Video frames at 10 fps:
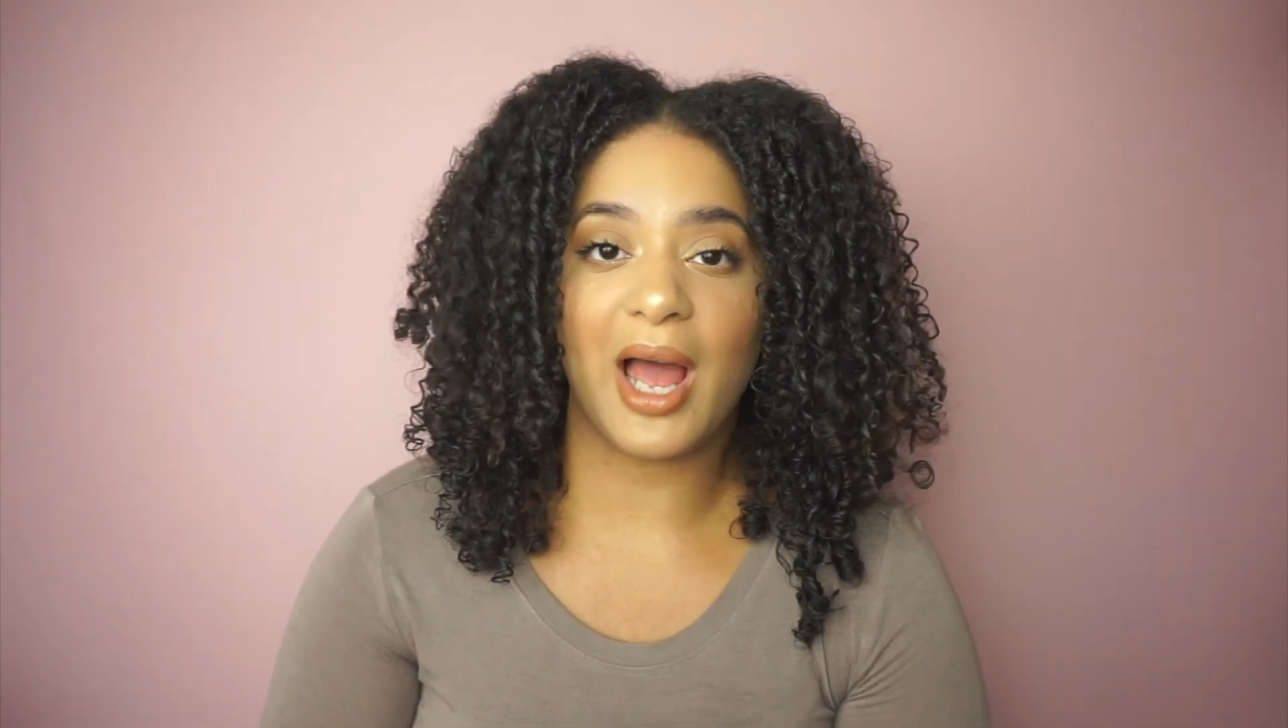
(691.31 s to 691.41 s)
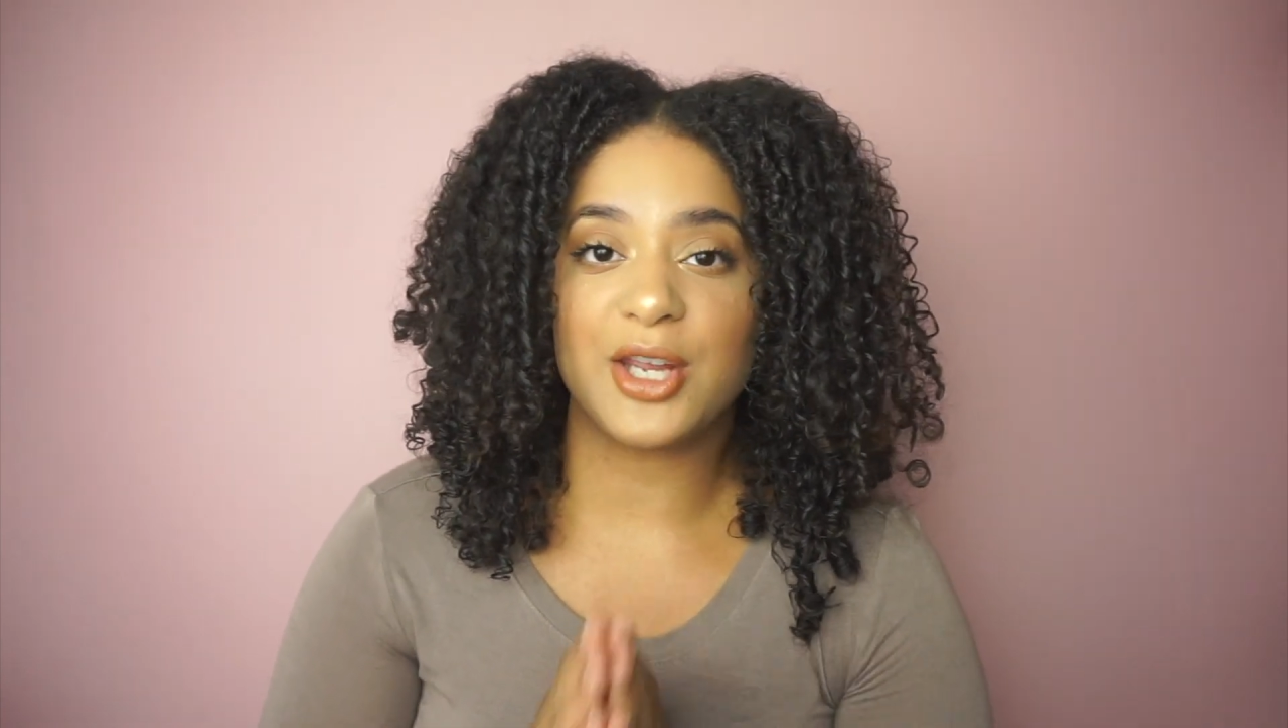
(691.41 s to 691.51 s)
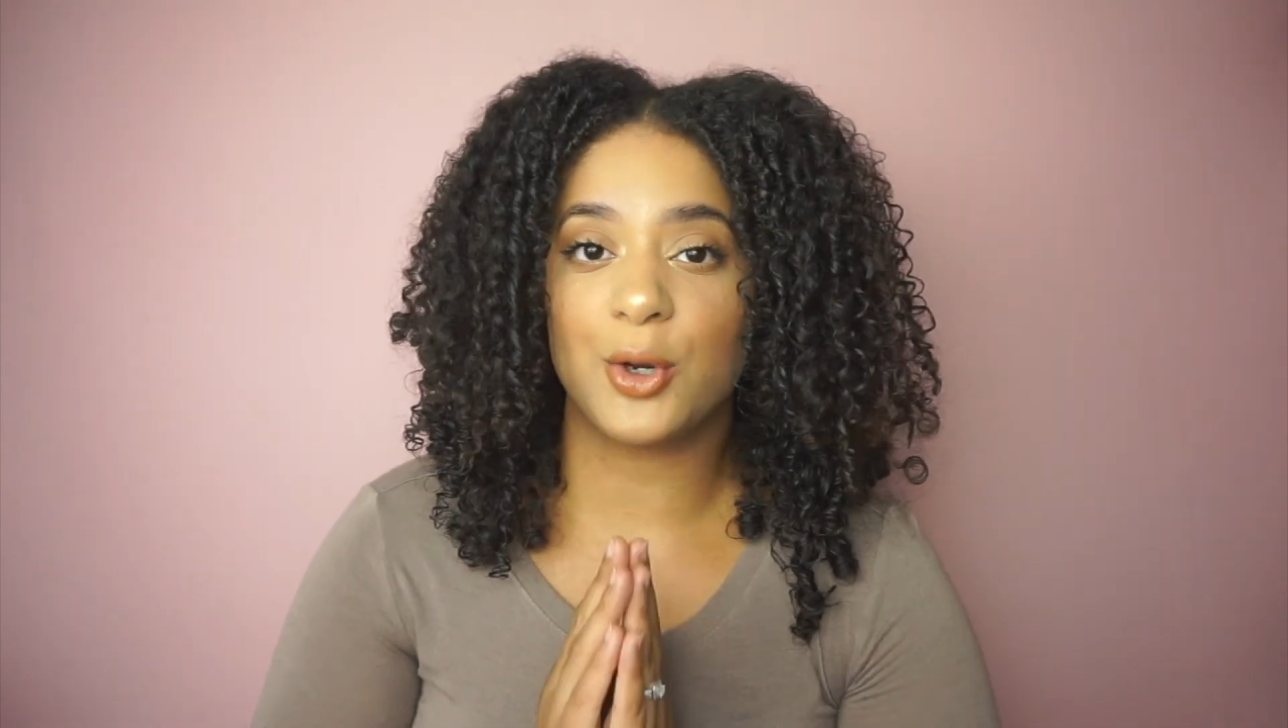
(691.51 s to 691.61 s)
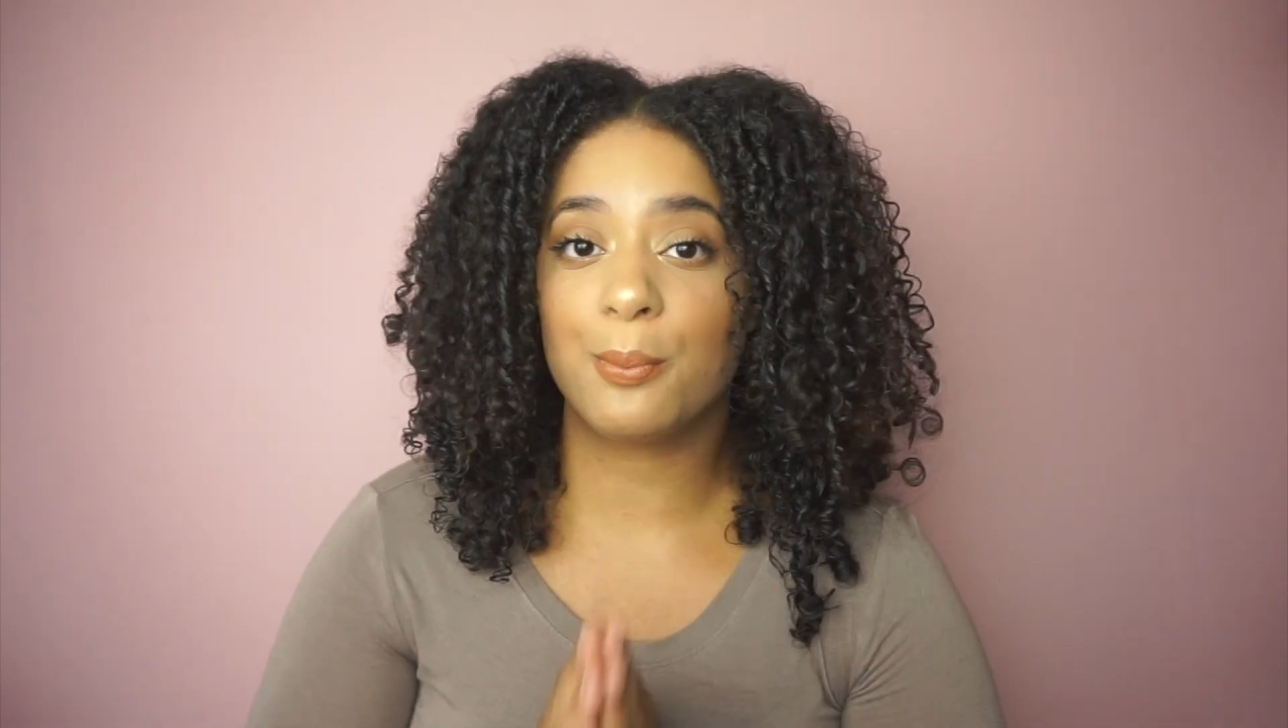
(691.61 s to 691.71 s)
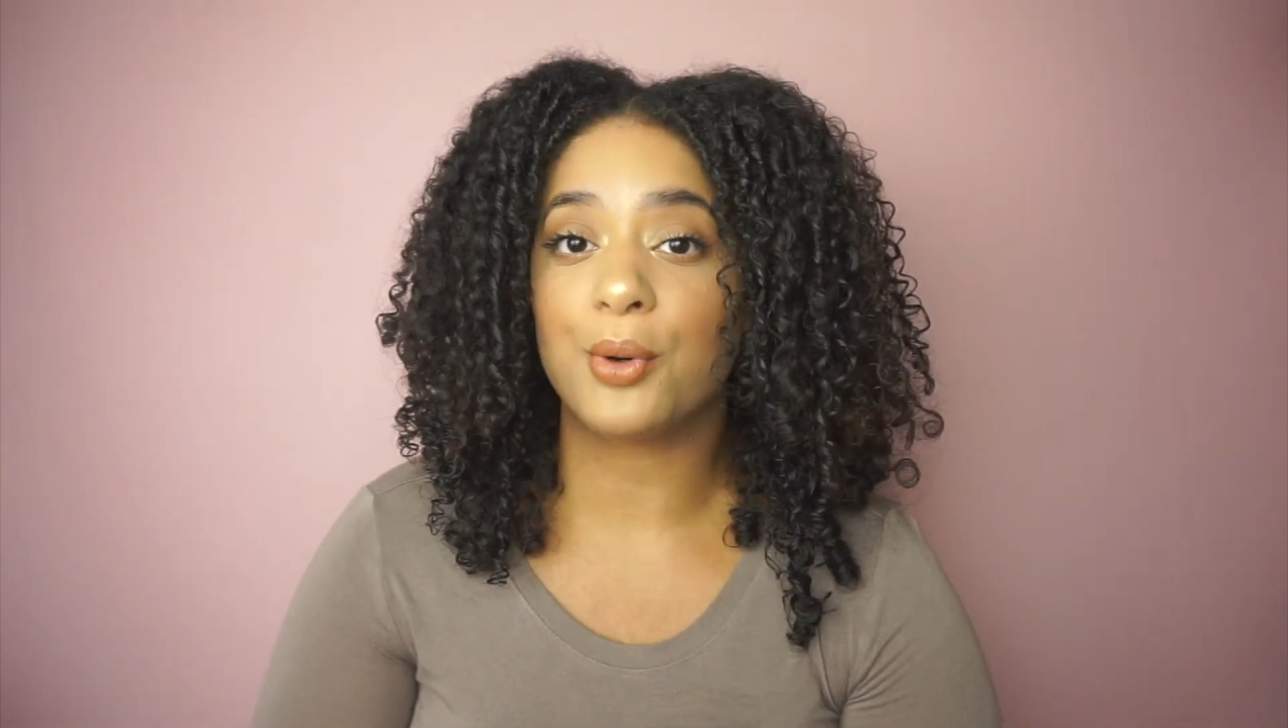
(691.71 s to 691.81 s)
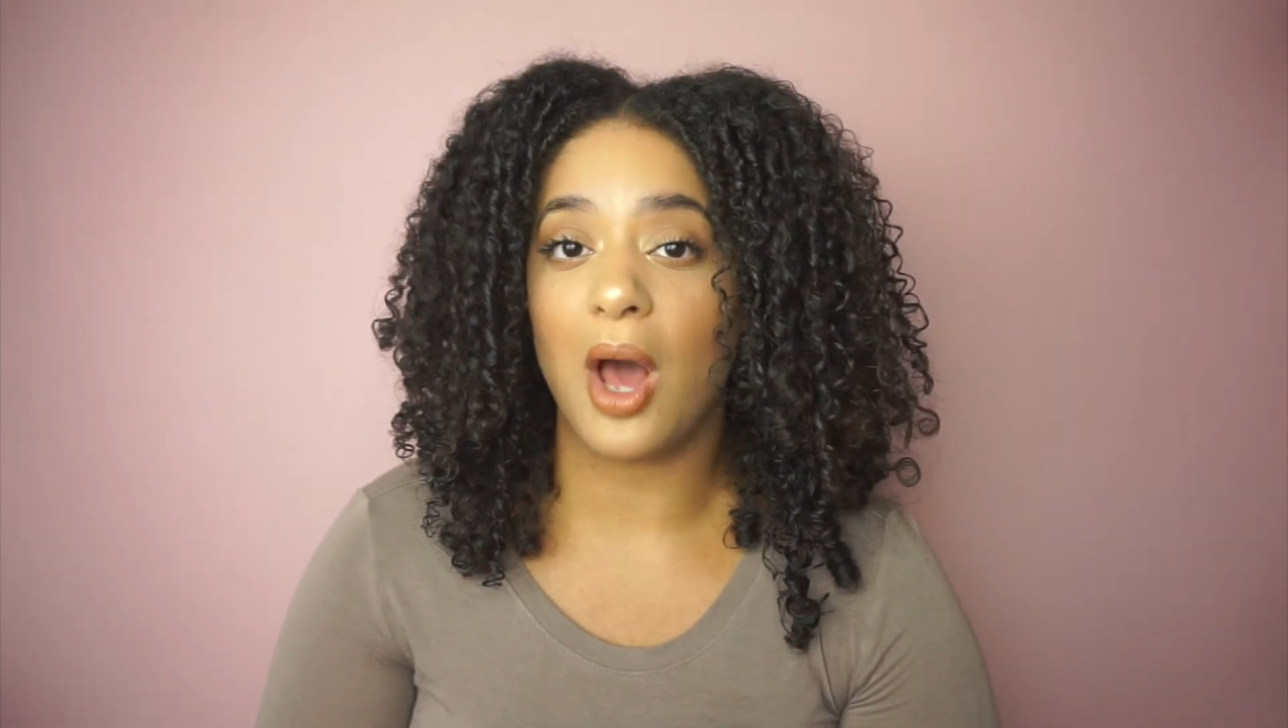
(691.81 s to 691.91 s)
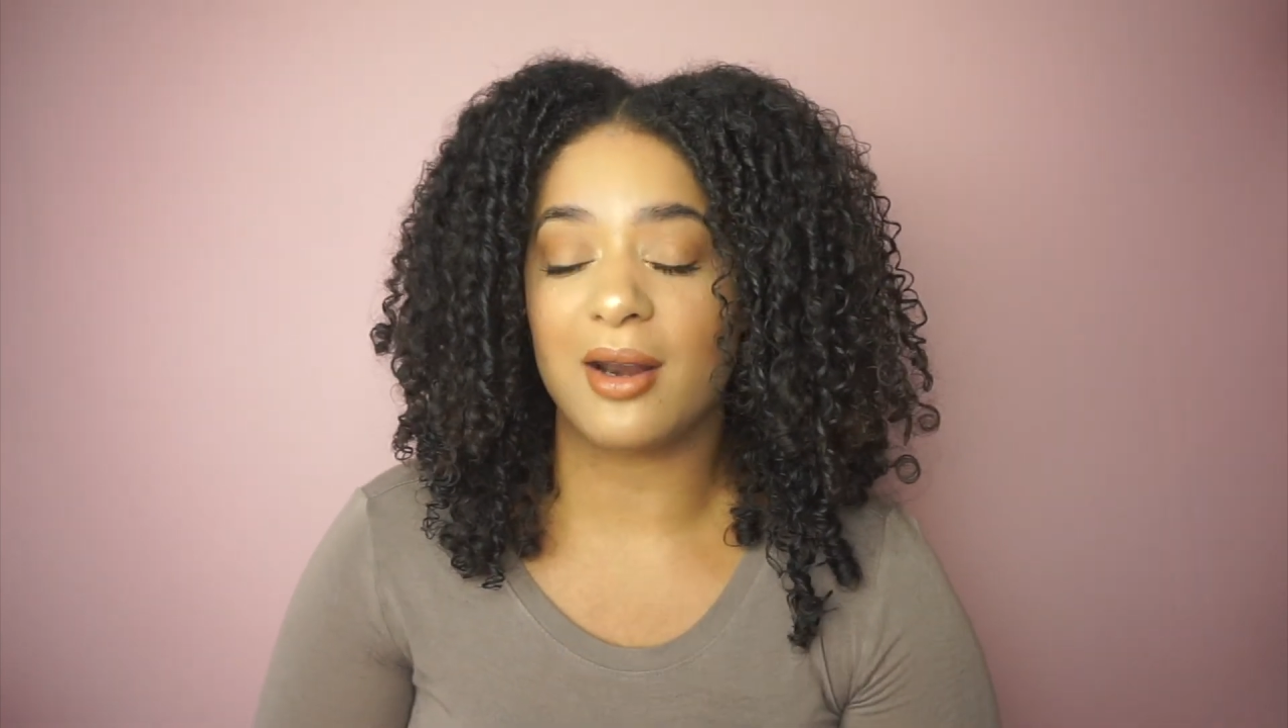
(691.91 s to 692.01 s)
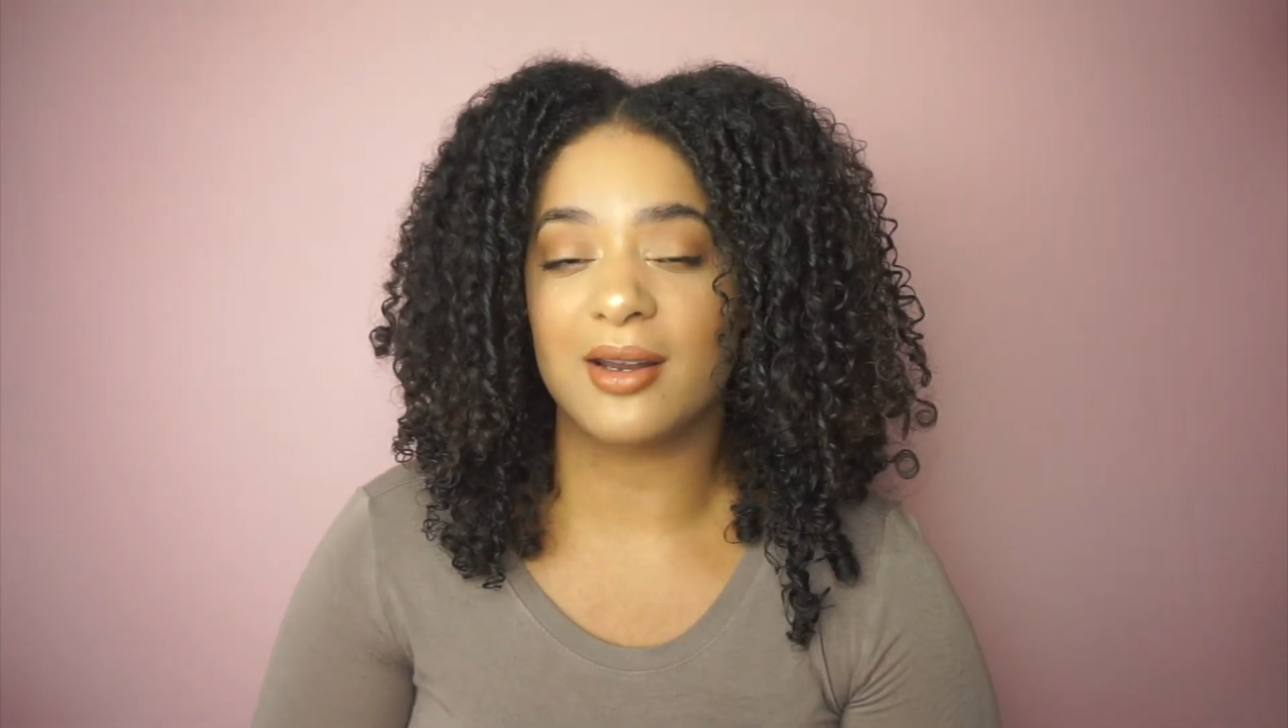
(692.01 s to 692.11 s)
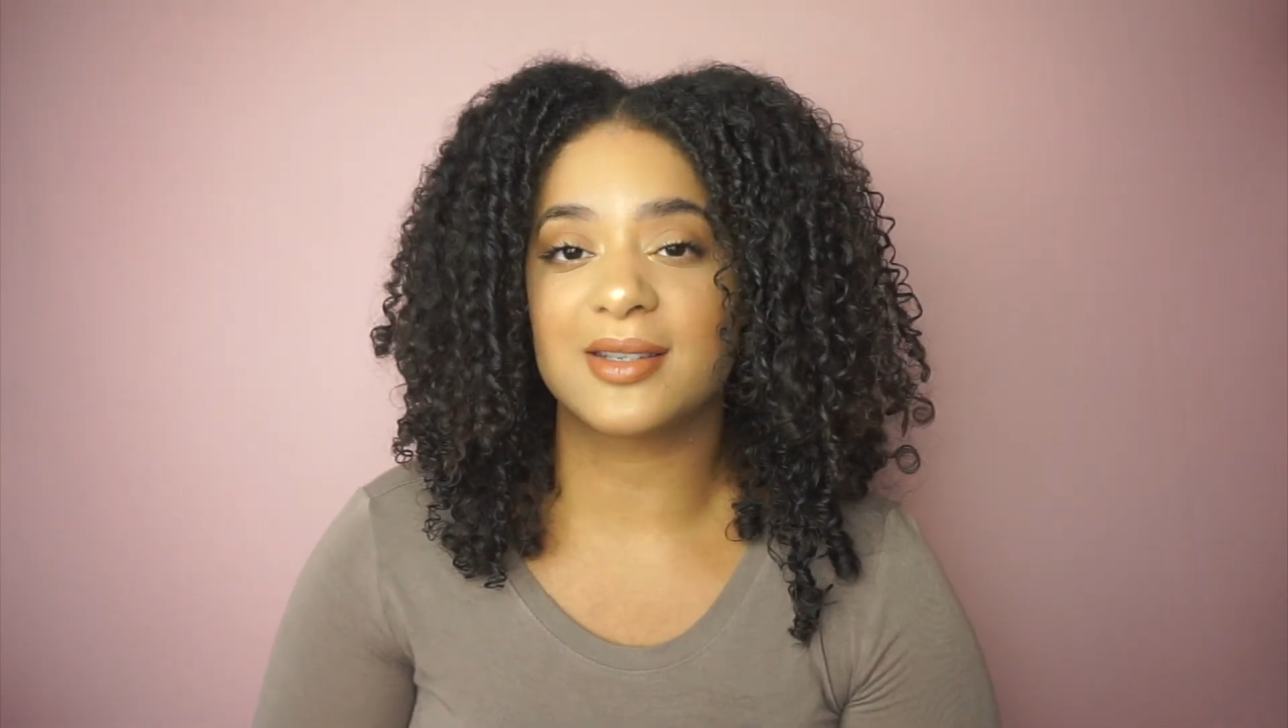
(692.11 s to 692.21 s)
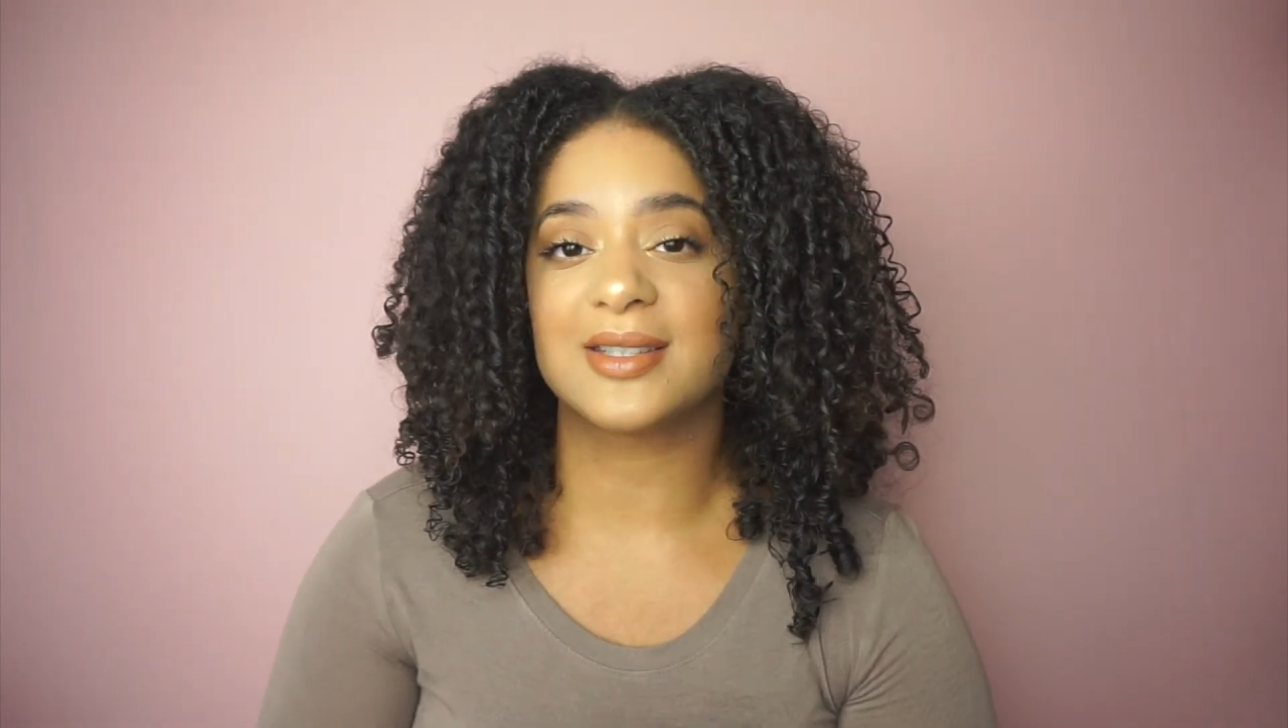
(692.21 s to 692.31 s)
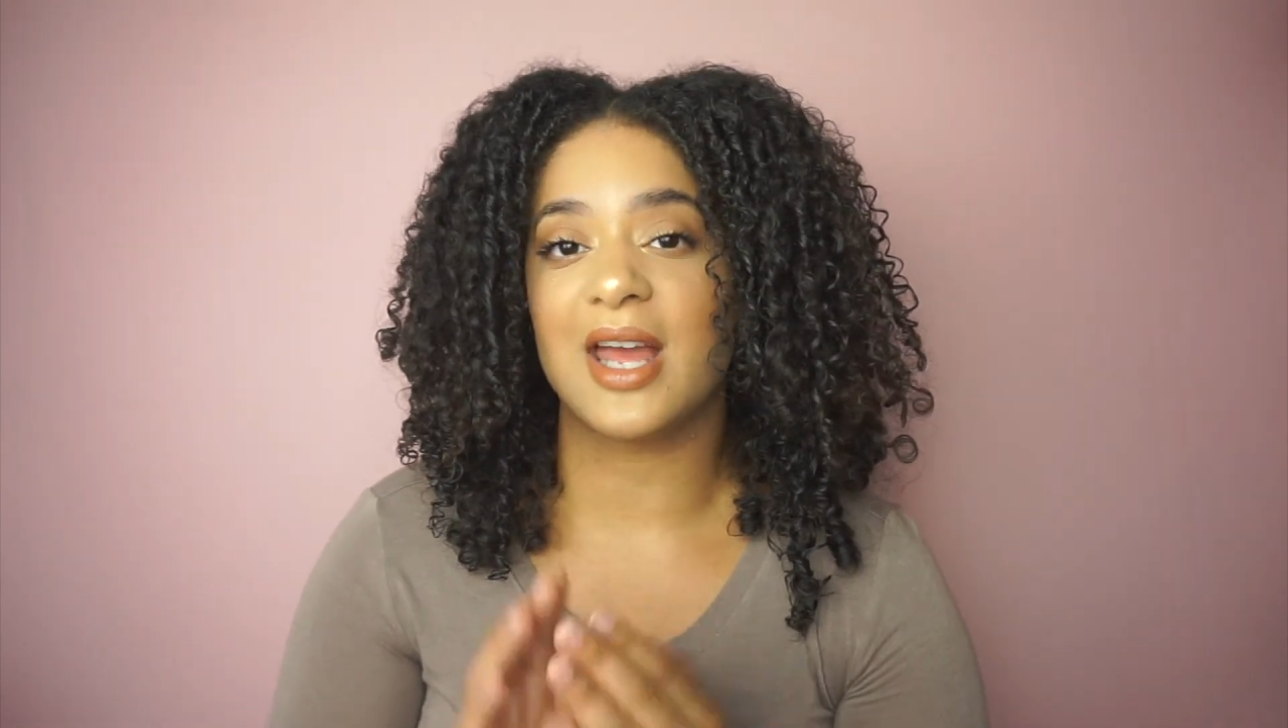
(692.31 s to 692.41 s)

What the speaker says: your products